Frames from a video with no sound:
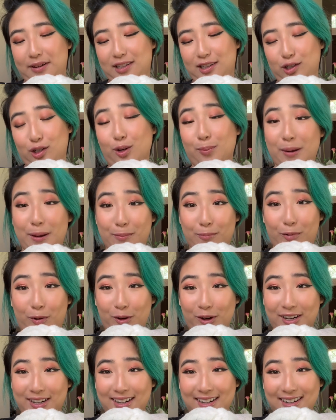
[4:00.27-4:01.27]
a little bit
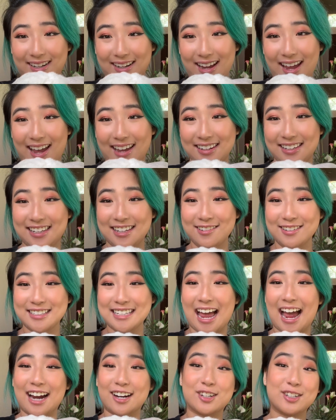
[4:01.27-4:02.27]
more. And he was
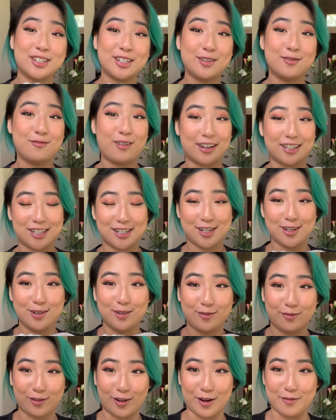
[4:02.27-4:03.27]
actually rescued
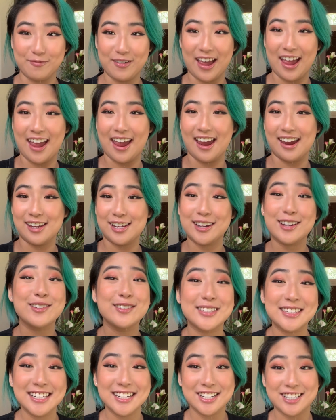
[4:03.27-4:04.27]
from a
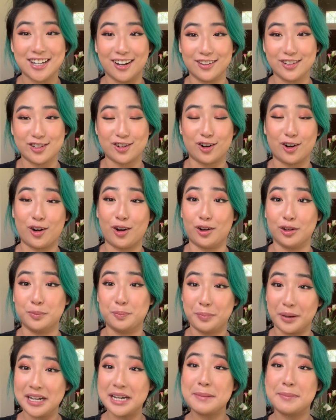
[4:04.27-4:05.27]
Houston shelter
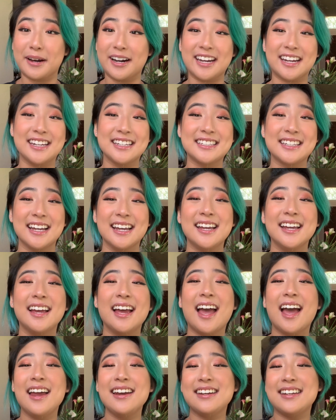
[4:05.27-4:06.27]
called Bunny Buddies,
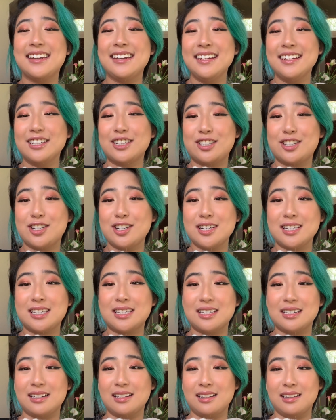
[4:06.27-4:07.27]
and he is
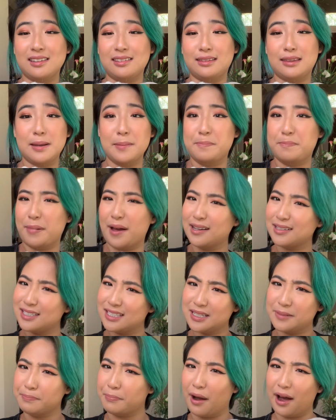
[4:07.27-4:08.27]
just the
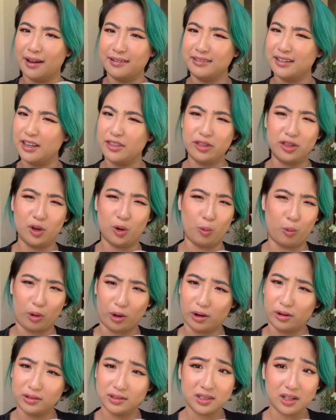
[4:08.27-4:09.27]
best bun in the
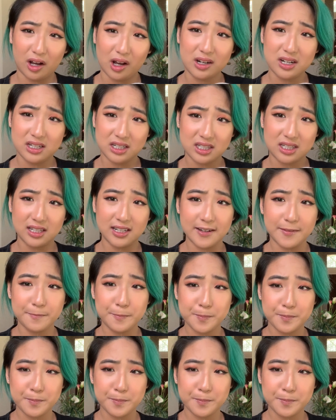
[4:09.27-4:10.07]
world, honestly.